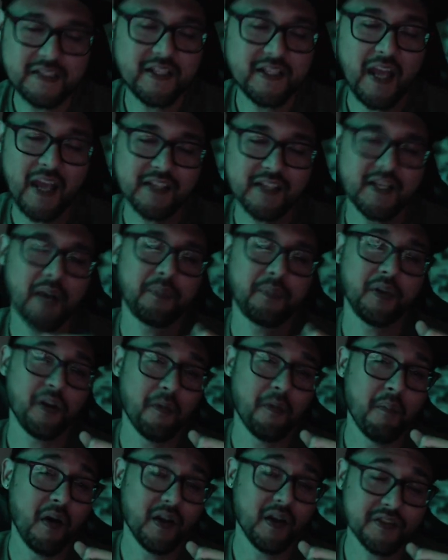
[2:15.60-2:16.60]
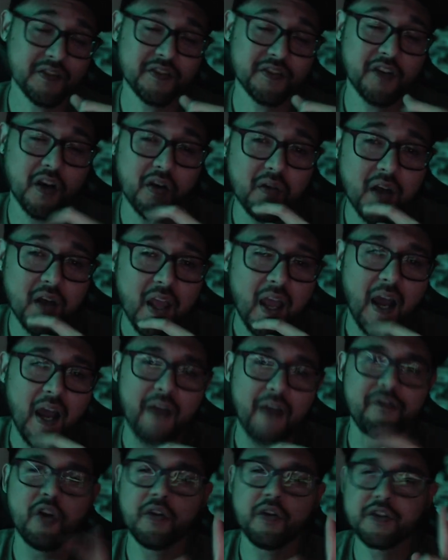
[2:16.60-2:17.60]
last couple of months, though, I've
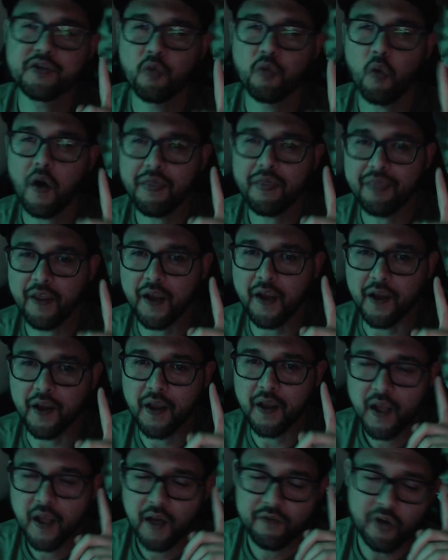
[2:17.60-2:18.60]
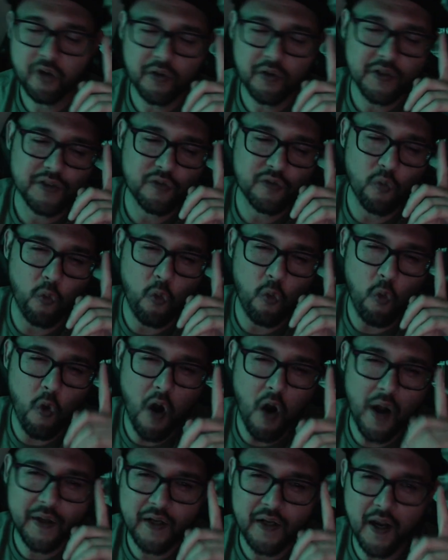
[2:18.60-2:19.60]
noticed one thing. I've noticed
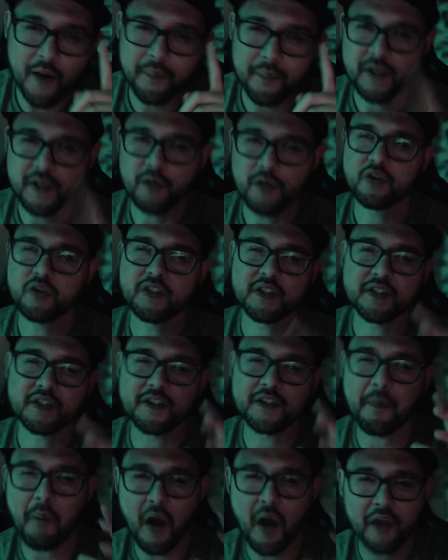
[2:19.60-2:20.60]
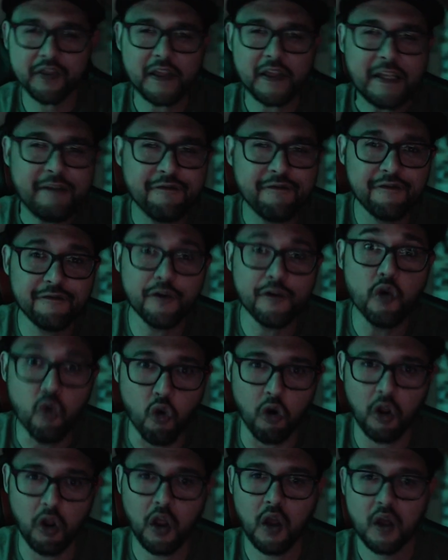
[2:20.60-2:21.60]
one company, which is the Motley Fool.
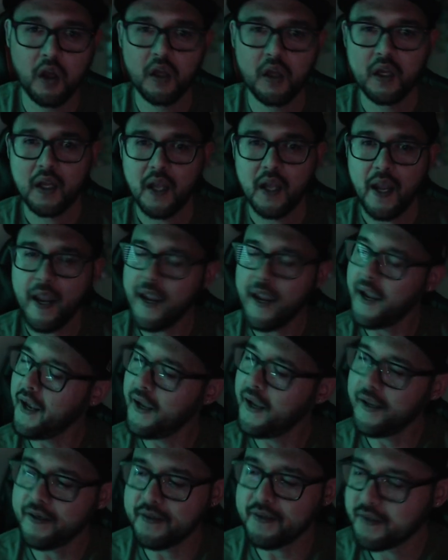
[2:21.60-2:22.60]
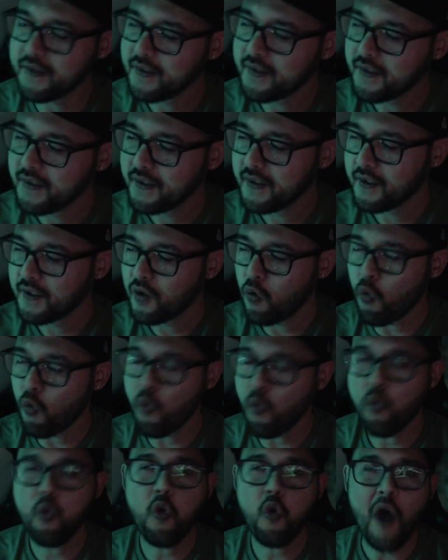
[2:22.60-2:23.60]
And
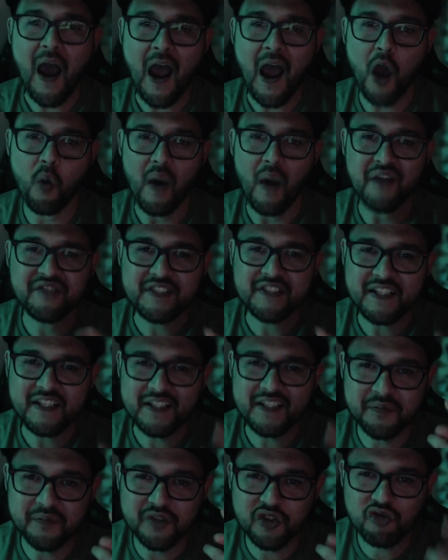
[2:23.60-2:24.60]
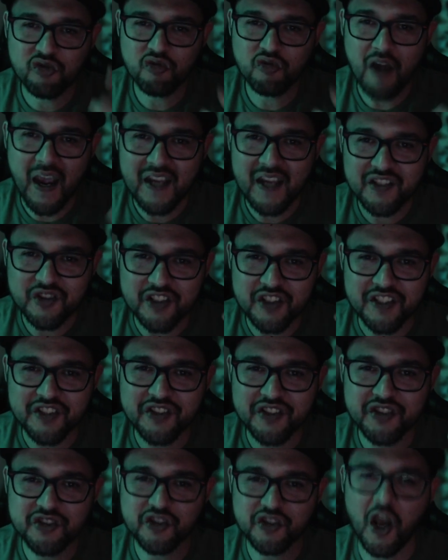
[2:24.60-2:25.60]
Wow, I've seen them trash this
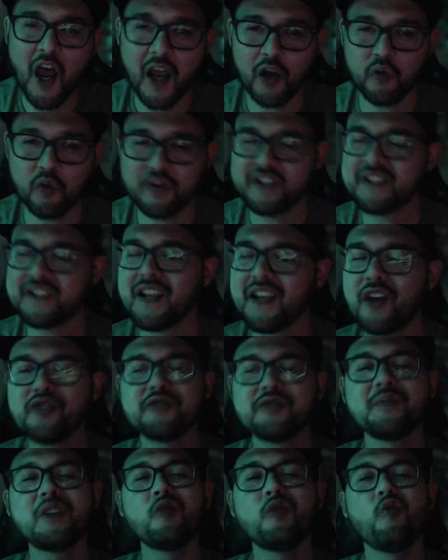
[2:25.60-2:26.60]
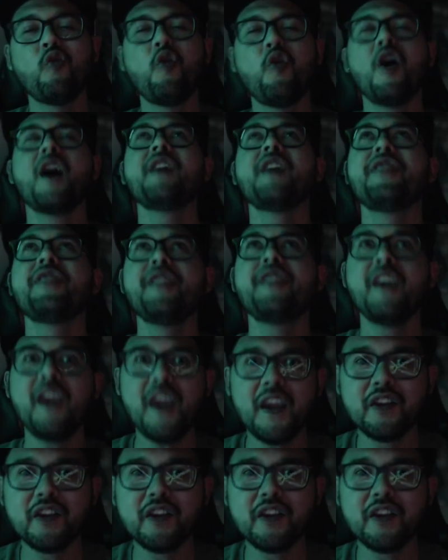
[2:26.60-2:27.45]
stock, which tells me one thing,